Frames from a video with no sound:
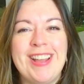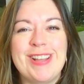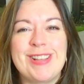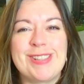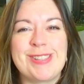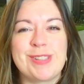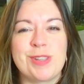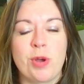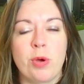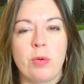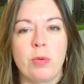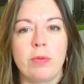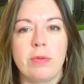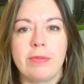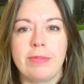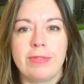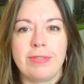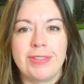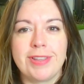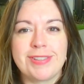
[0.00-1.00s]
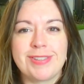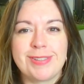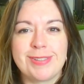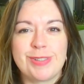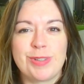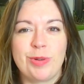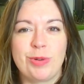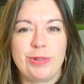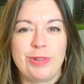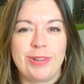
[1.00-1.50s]
So this
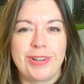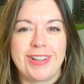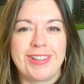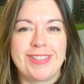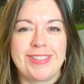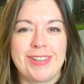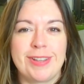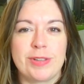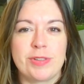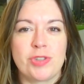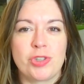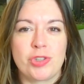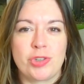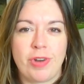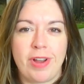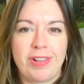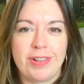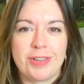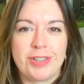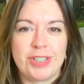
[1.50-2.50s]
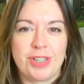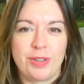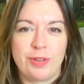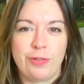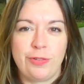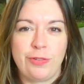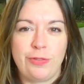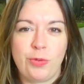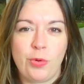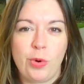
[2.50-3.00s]
is your look at the astrology
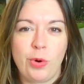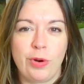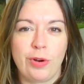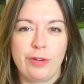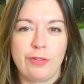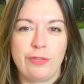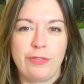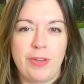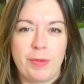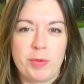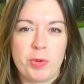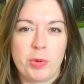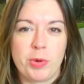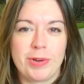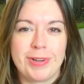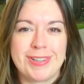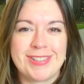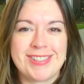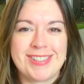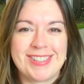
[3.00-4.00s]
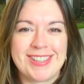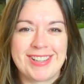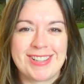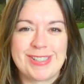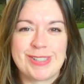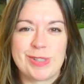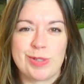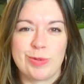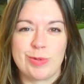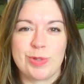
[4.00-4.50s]
for February
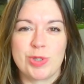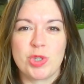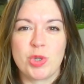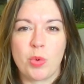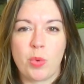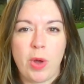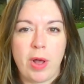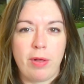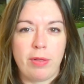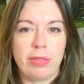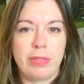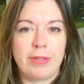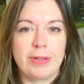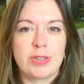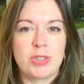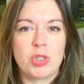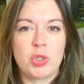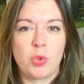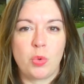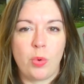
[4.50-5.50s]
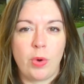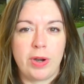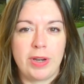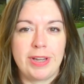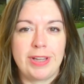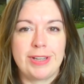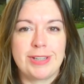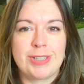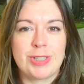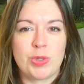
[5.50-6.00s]
6th through 12th,
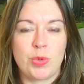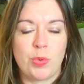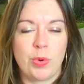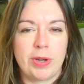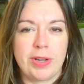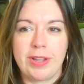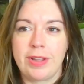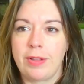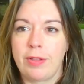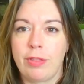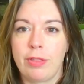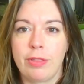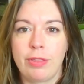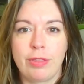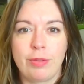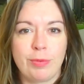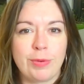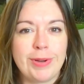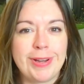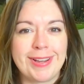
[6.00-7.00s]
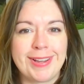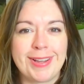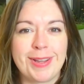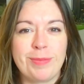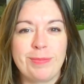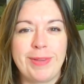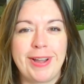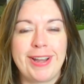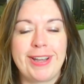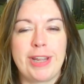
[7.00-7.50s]
2023.
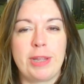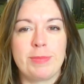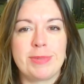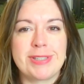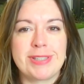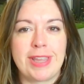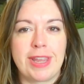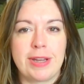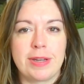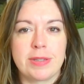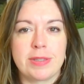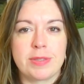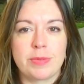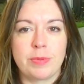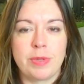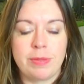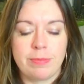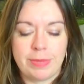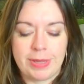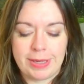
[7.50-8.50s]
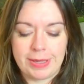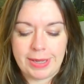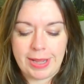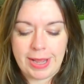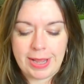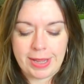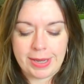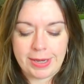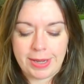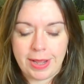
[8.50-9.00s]
My name is Katie Sweetman,
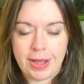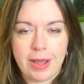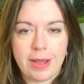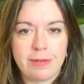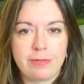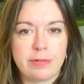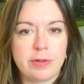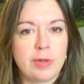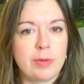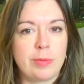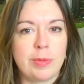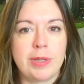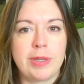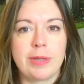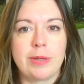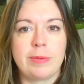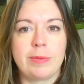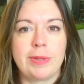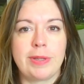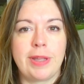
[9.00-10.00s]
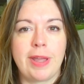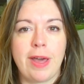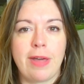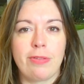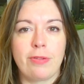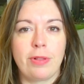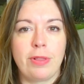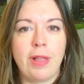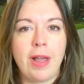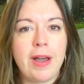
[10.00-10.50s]
and every week we
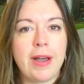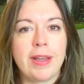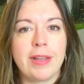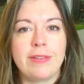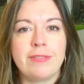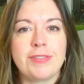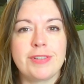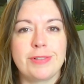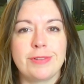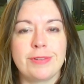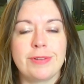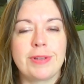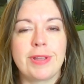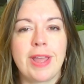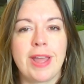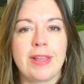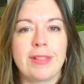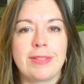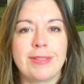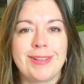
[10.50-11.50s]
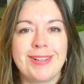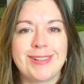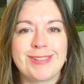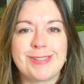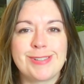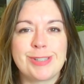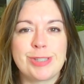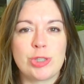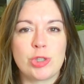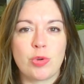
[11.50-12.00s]
gather live to look at the
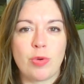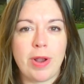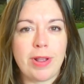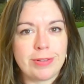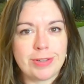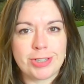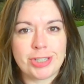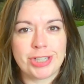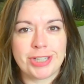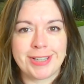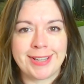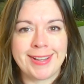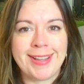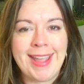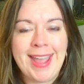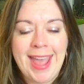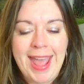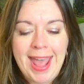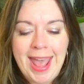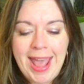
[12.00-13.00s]
astrology.